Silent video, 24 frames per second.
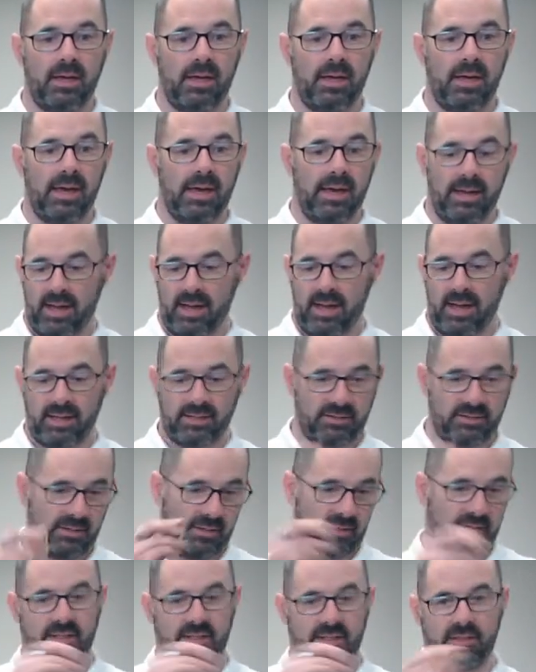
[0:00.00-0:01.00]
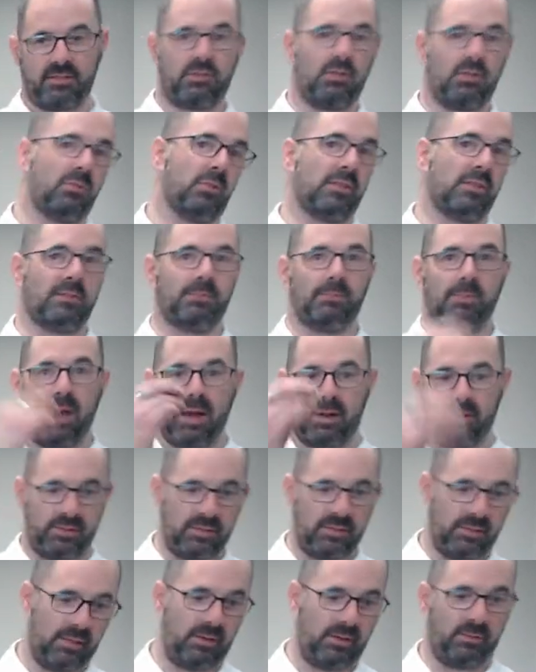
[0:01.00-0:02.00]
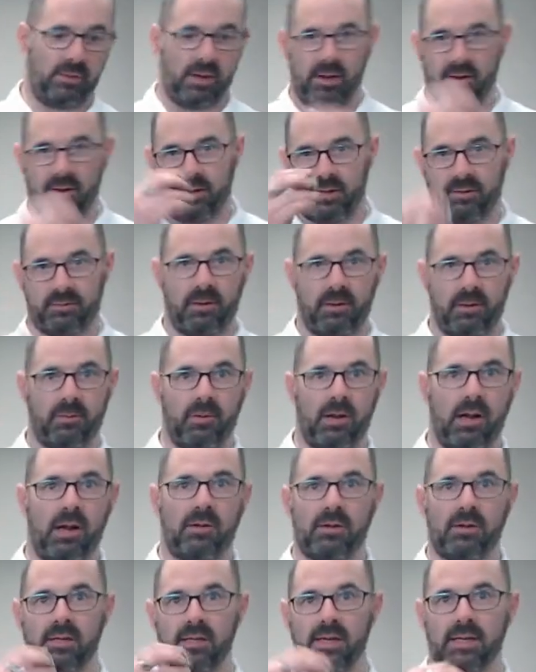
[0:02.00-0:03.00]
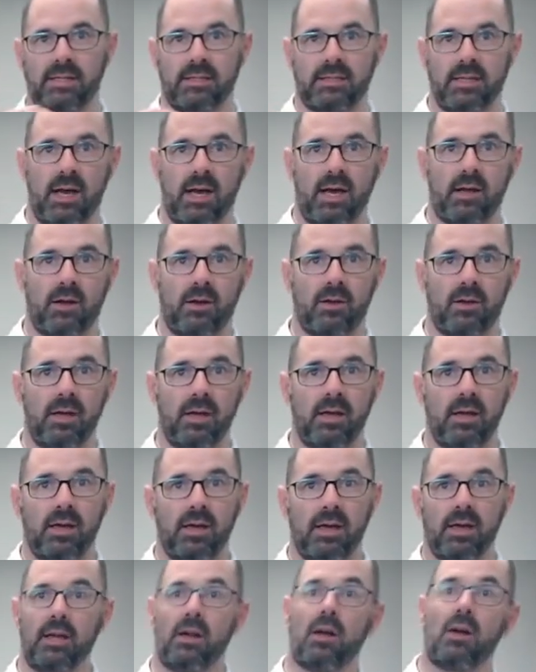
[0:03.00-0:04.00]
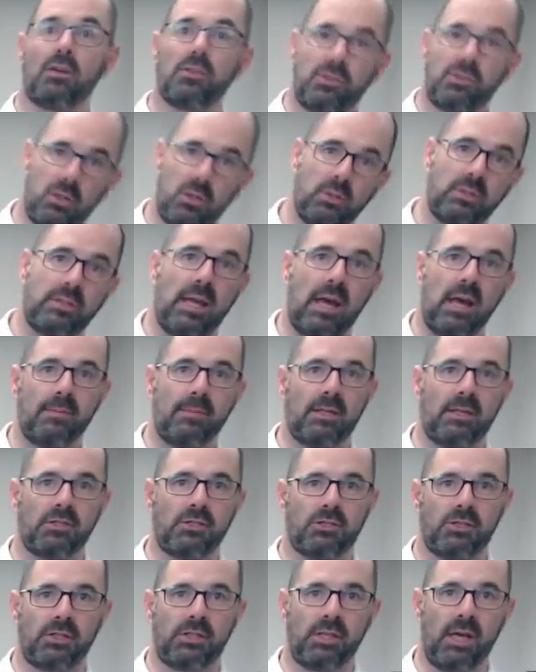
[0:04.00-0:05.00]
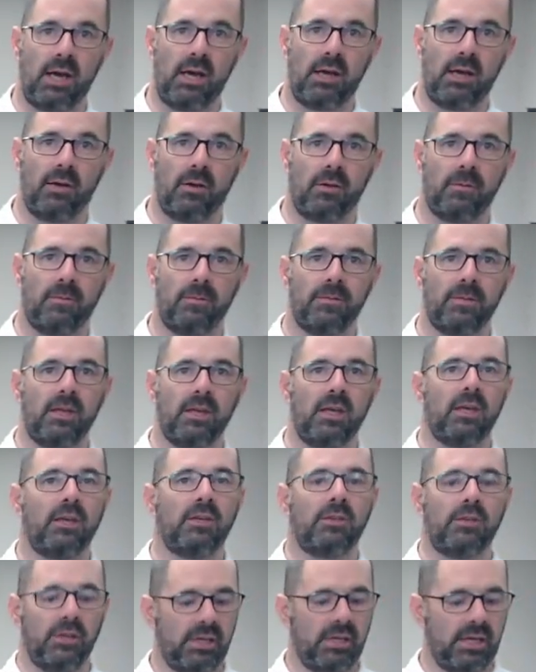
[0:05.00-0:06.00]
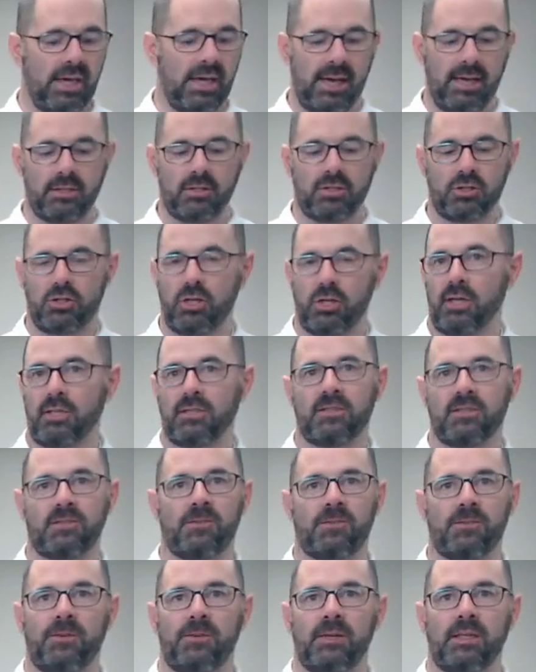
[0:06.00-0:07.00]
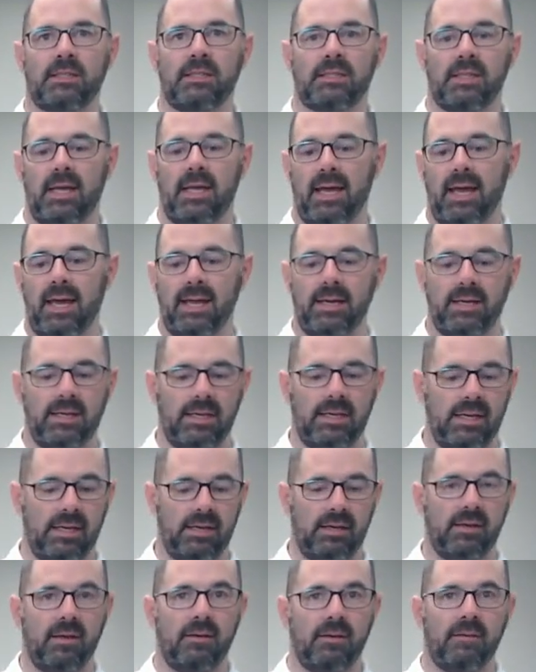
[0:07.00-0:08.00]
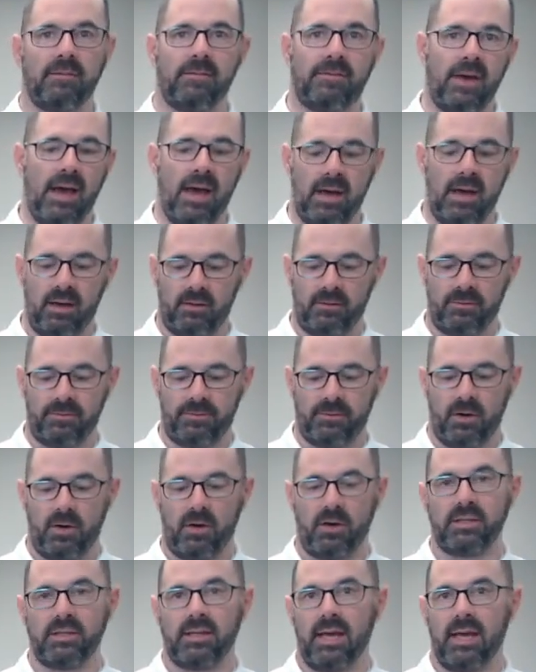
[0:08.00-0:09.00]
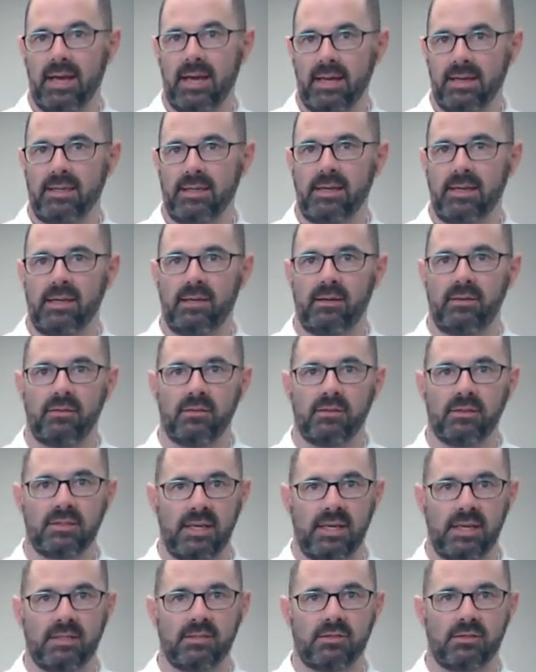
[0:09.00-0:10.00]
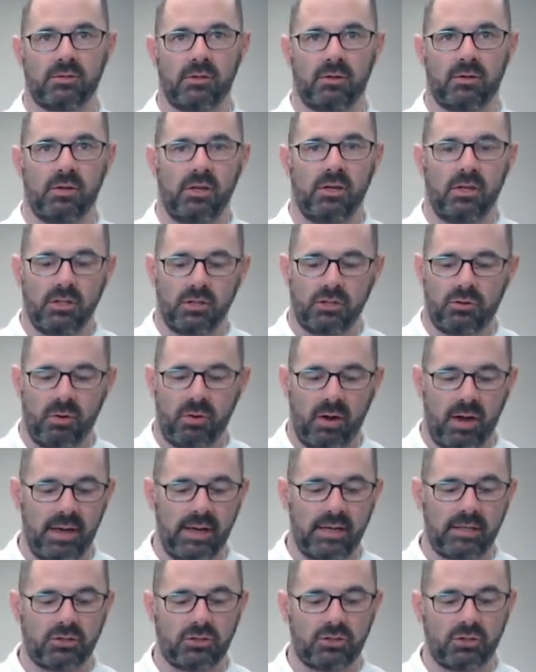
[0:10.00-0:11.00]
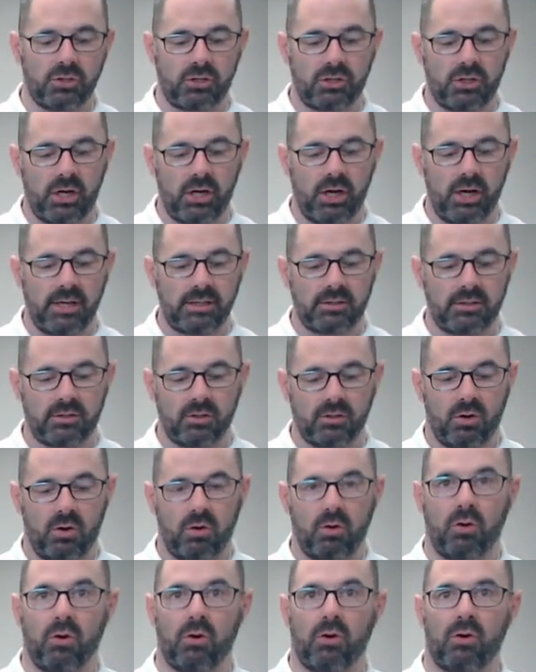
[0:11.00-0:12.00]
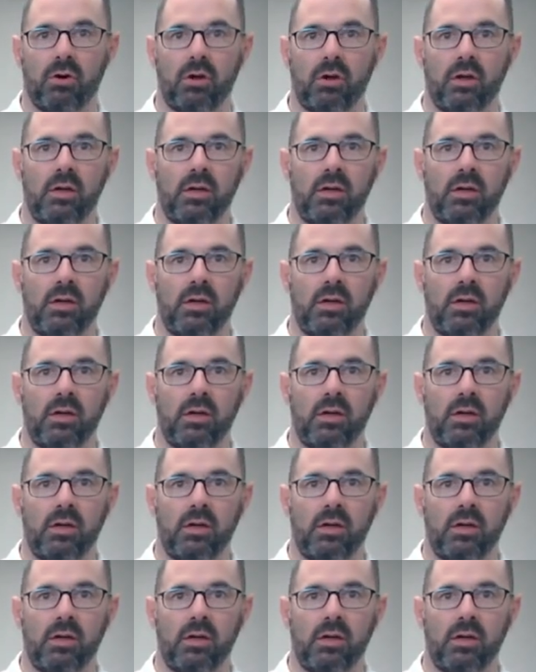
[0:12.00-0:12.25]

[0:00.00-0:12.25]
And as the sensor was bouncing around everywhere in that tire, it also damaged the tire. You can't just fit any valve on any sensor. Trying to cut or